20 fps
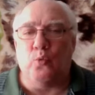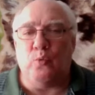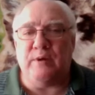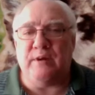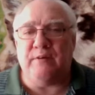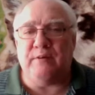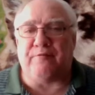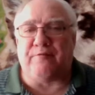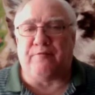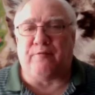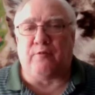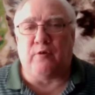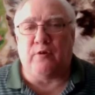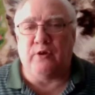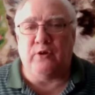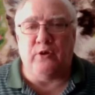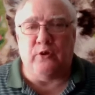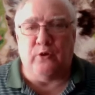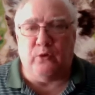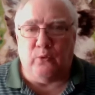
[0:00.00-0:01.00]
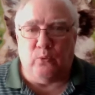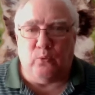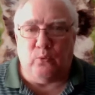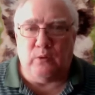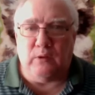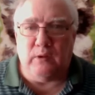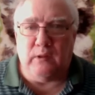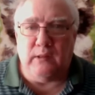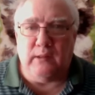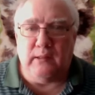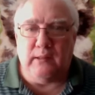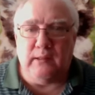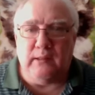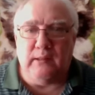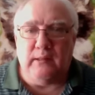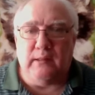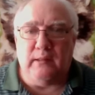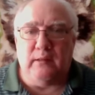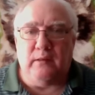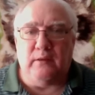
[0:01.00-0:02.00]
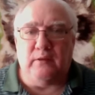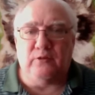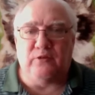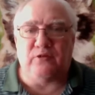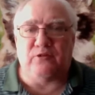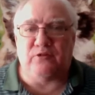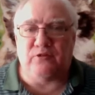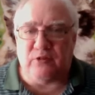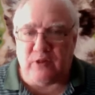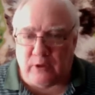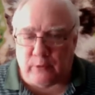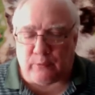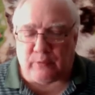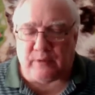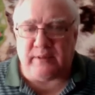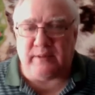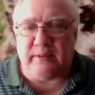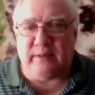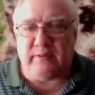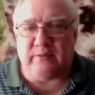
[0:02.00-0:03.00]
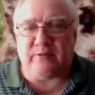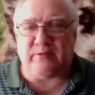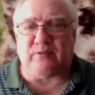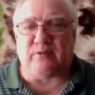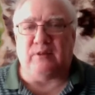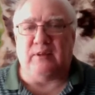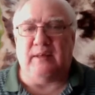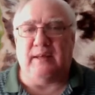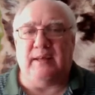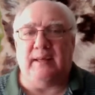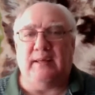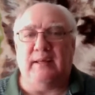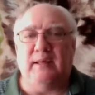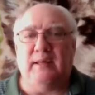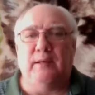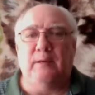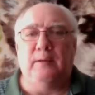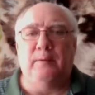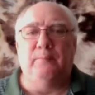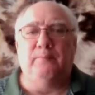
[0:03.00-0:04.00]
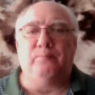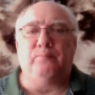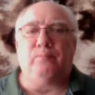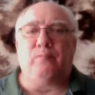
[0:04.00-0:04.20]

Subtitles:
it doing for you? Seriously.